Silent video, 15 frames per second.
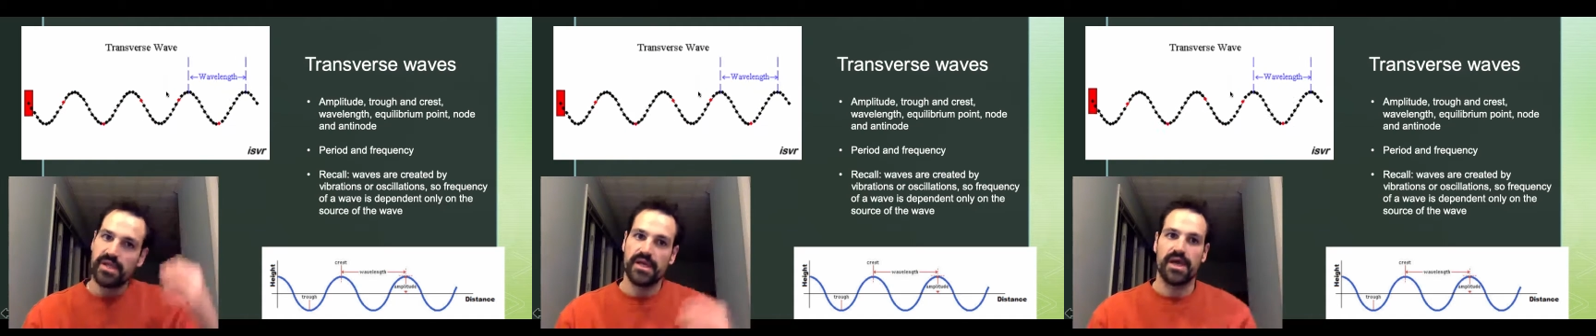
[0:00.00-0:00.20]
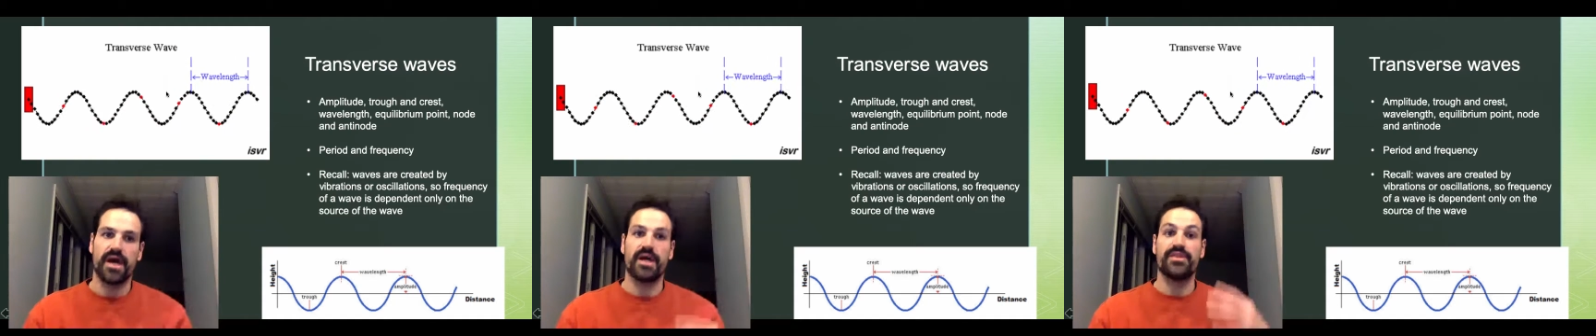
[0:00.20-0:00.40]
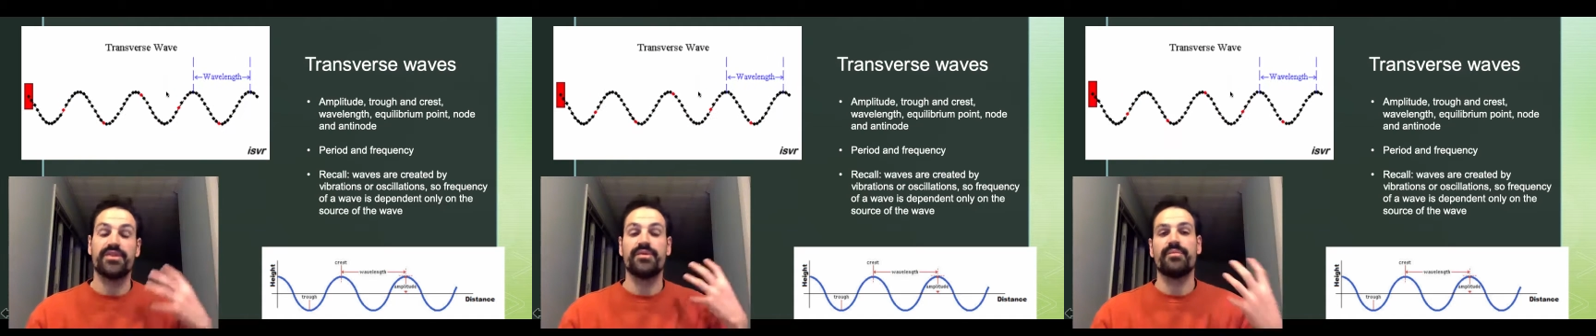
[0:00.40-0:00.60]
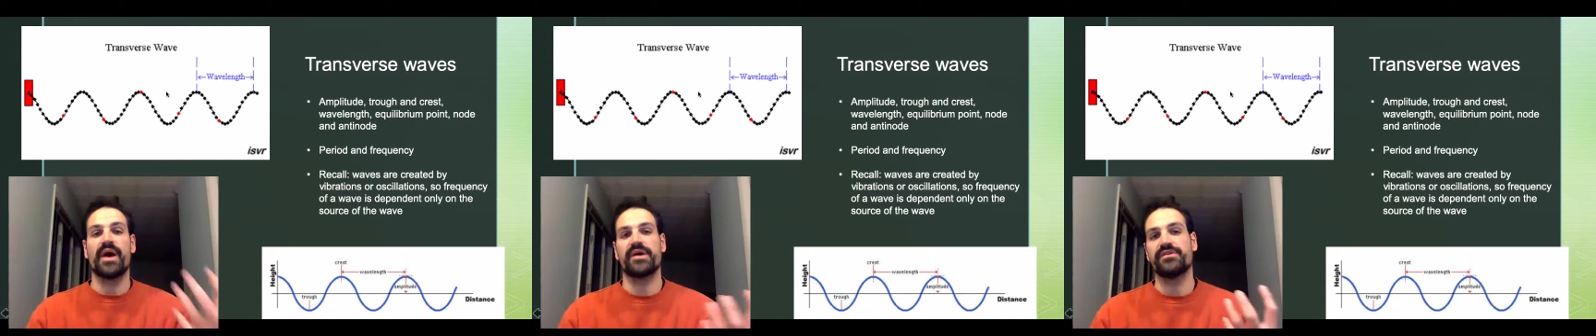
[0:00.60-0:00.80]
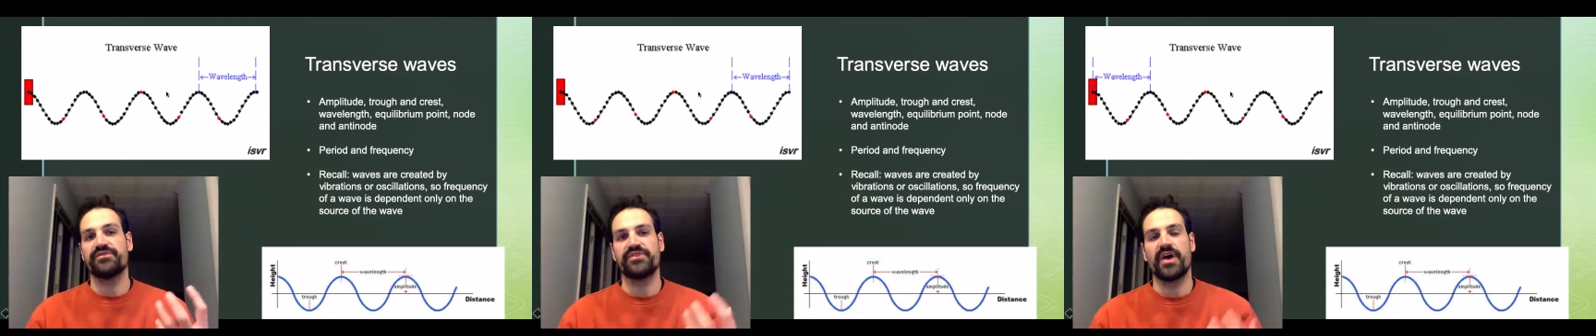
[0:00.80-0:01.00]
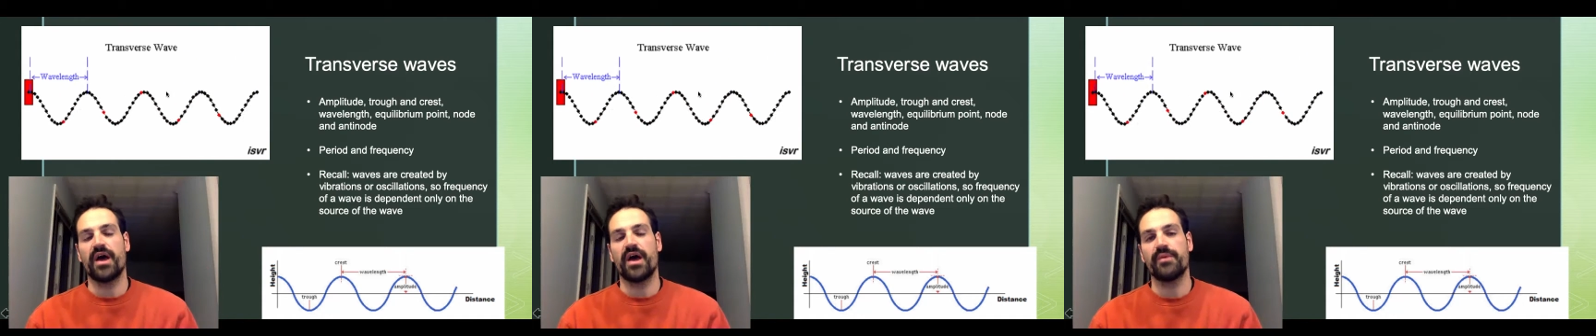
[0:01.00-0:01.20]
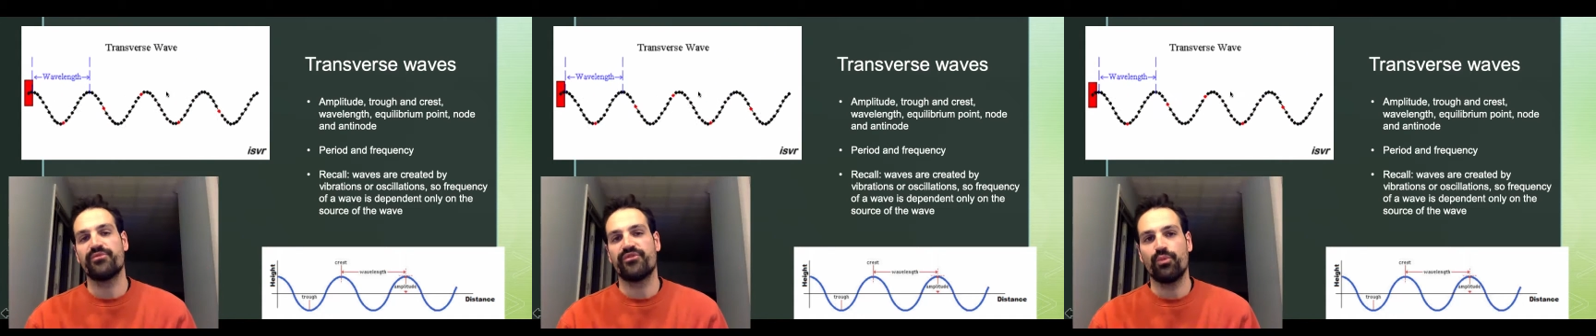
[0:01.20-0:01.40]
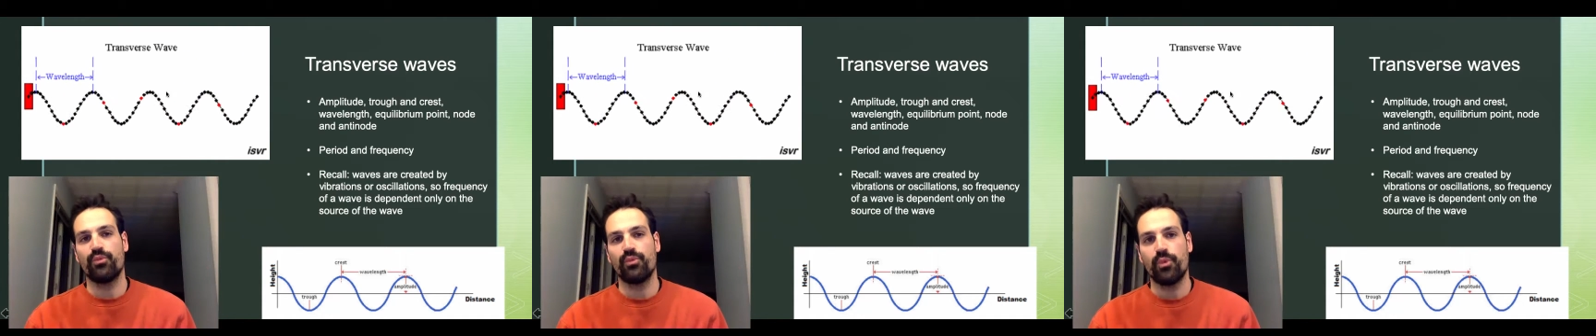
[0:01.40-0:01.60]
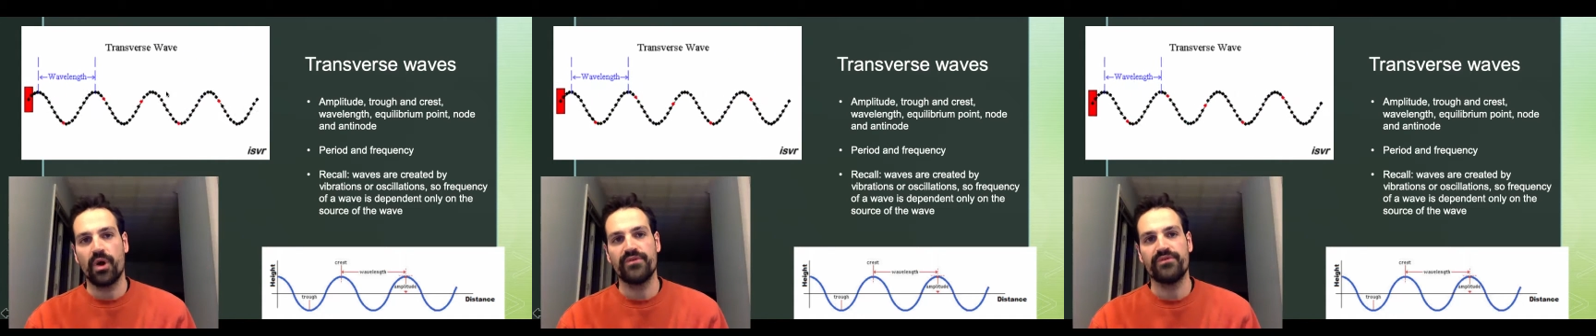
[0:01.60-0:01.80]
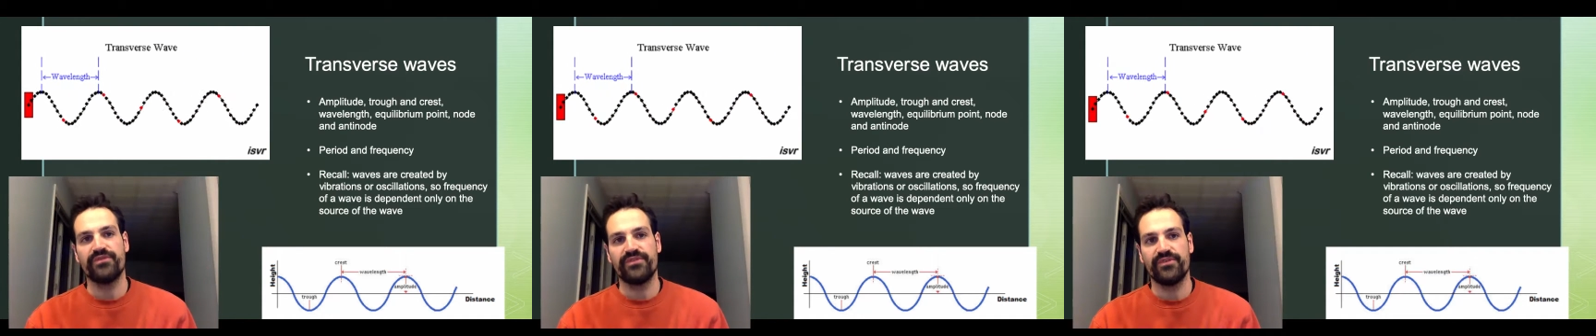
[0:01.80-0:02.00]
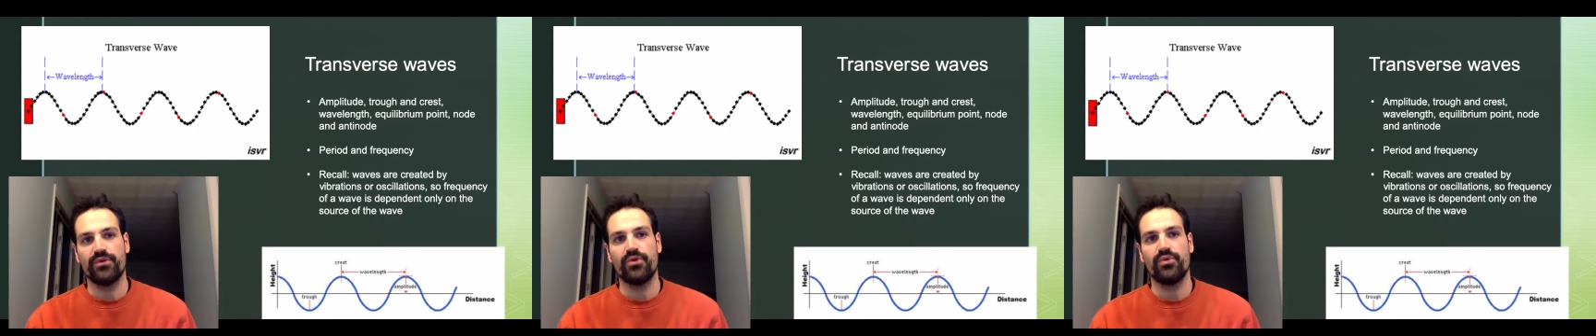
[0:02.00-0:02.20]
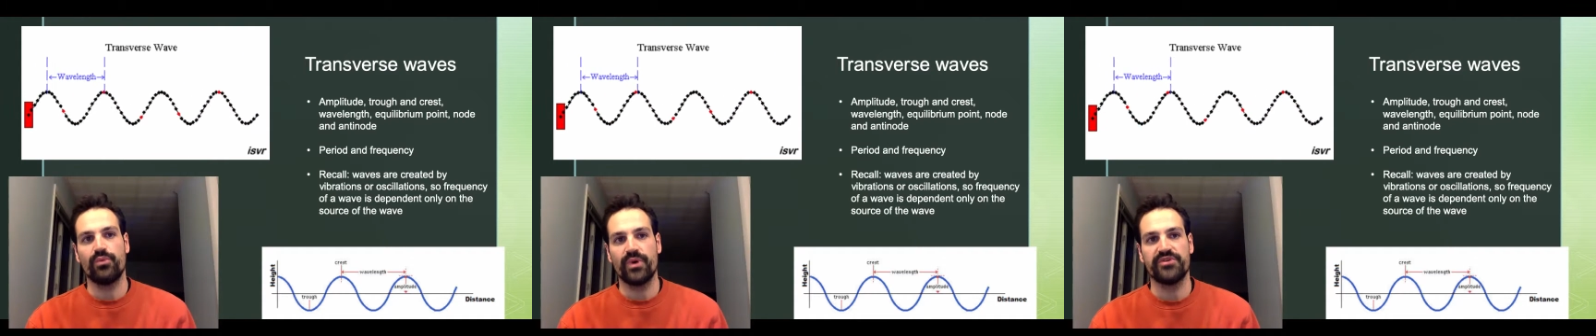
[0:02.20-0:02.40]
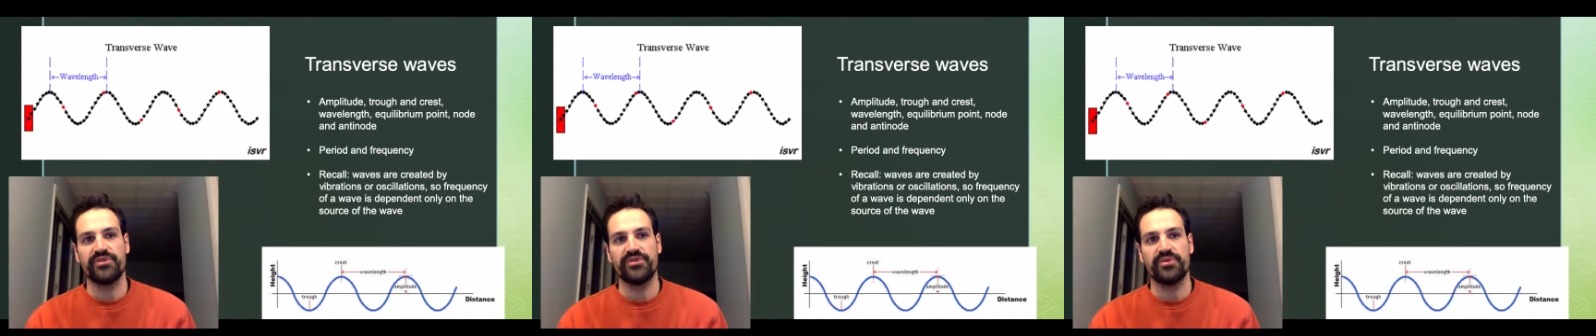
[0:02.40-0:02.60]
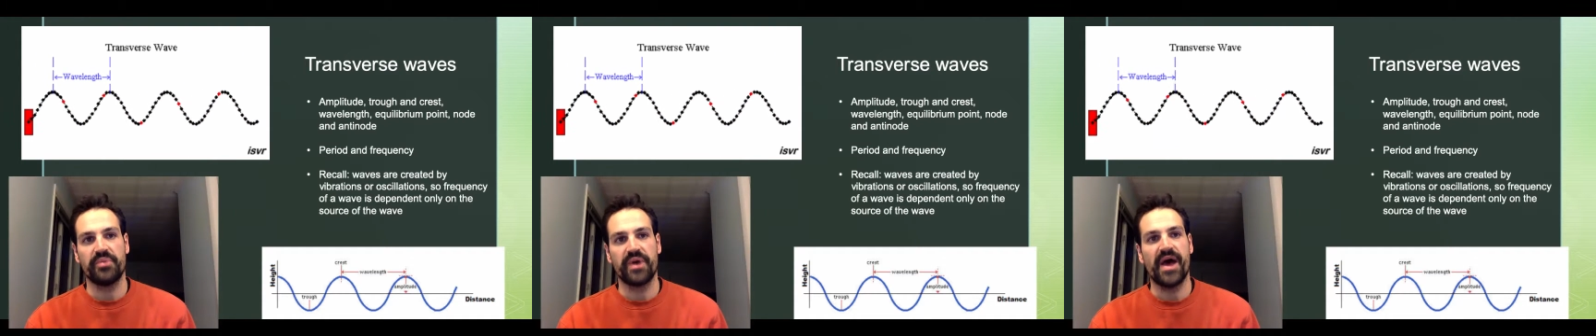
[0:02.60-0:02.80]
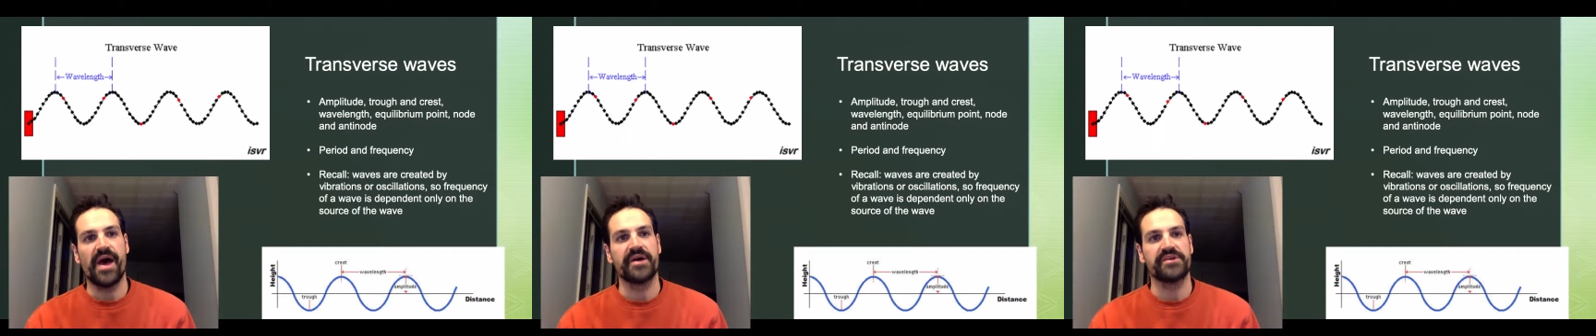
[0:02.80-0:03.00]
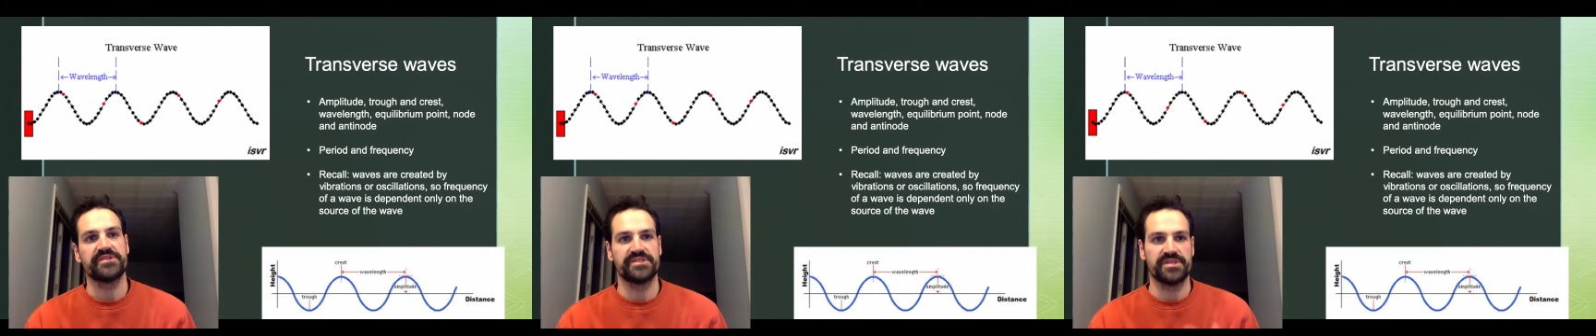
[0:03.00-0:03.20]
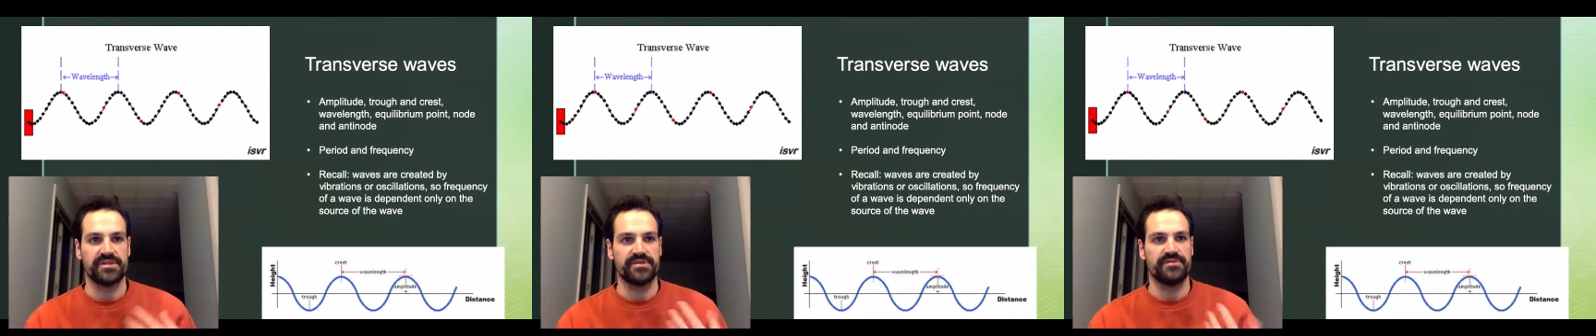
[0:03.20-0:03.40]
The amount of time for one full wave to pass